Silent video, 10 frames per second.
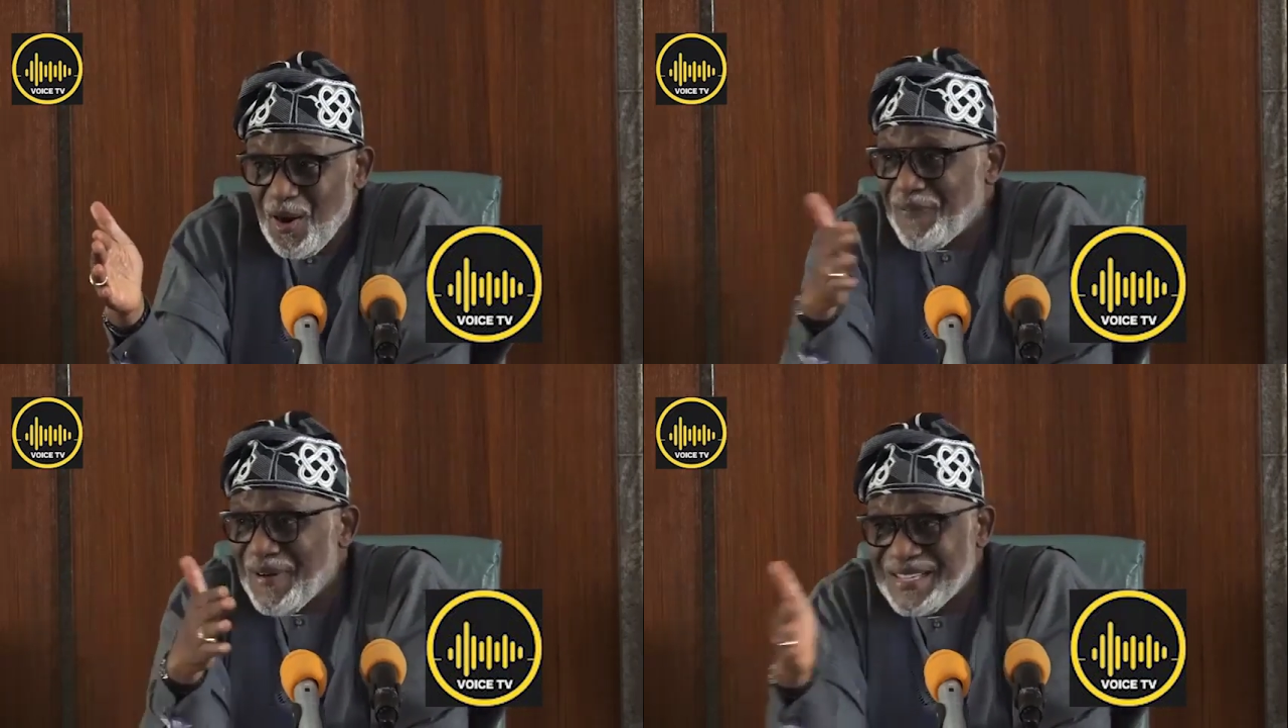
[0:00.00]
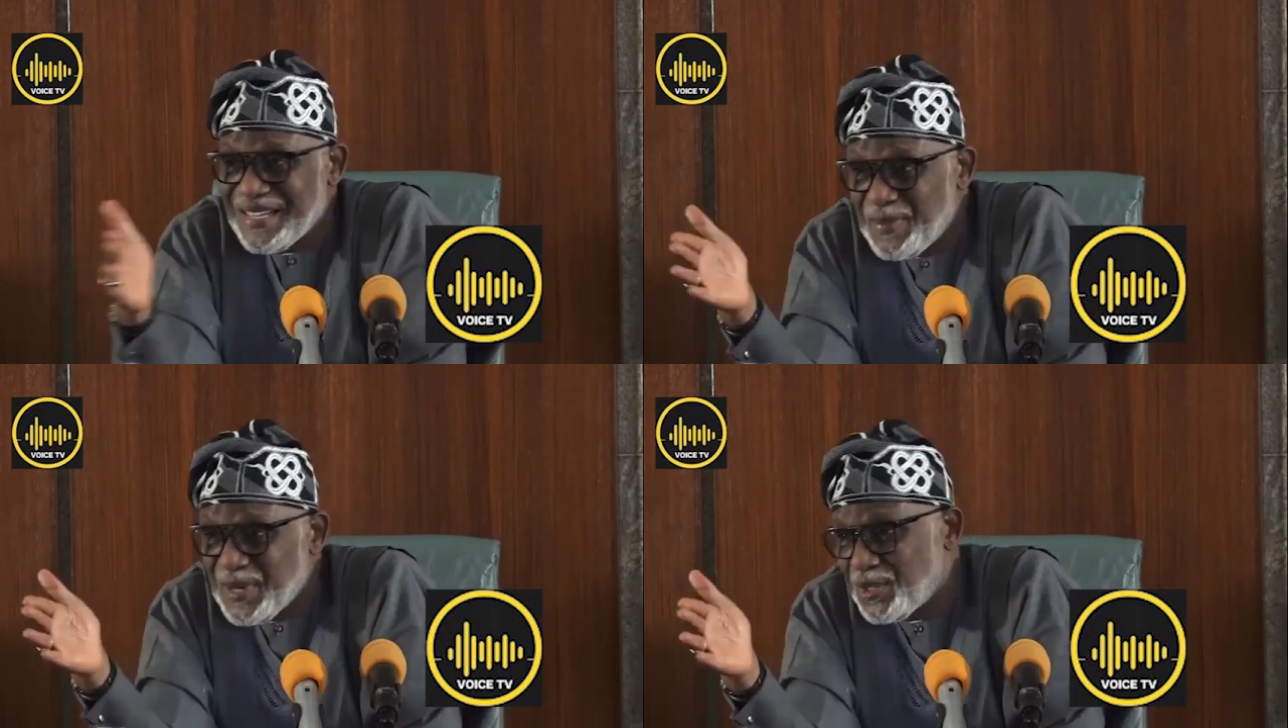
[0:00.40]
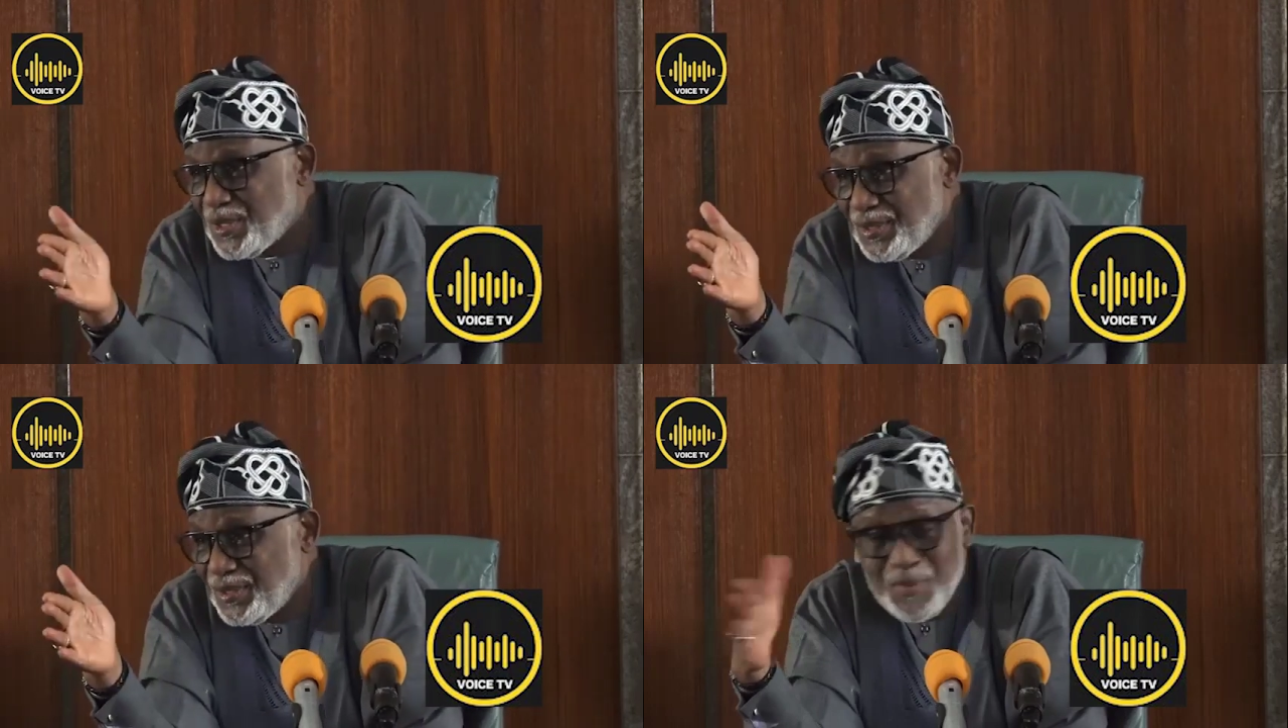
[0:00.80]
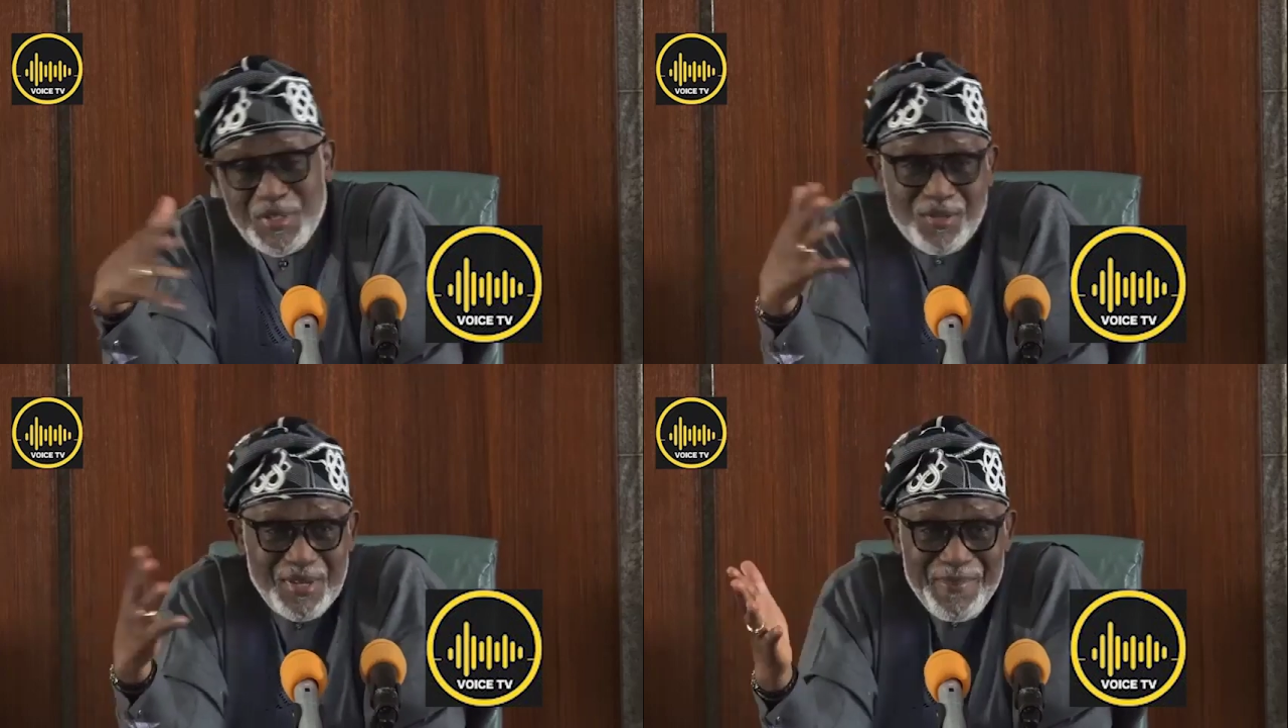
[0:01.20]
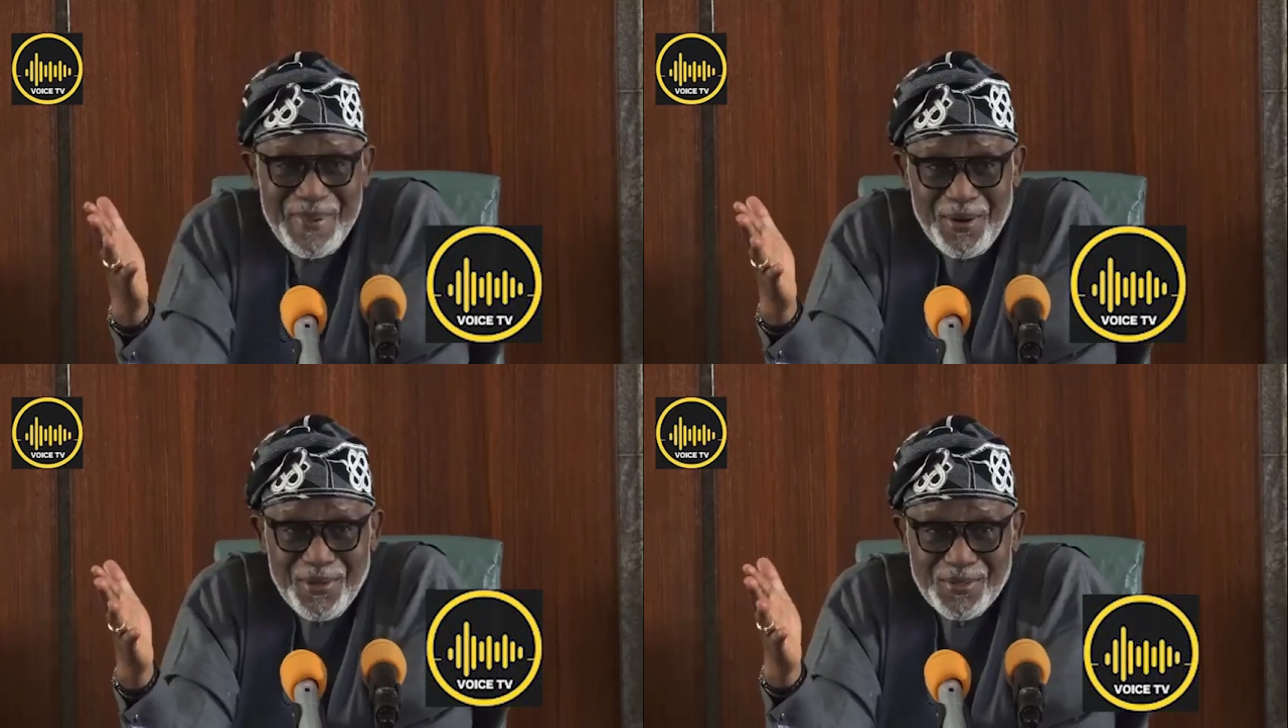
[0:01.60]
of our celebration, which is all right
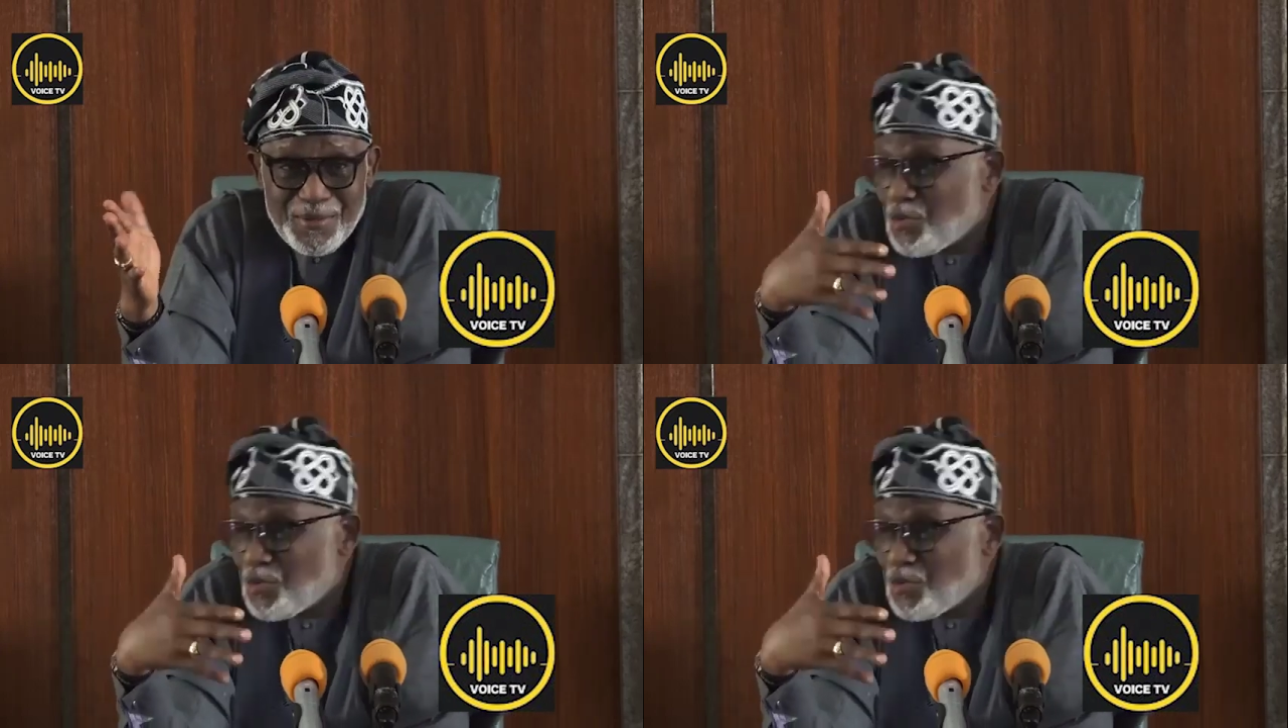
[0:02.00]
by us.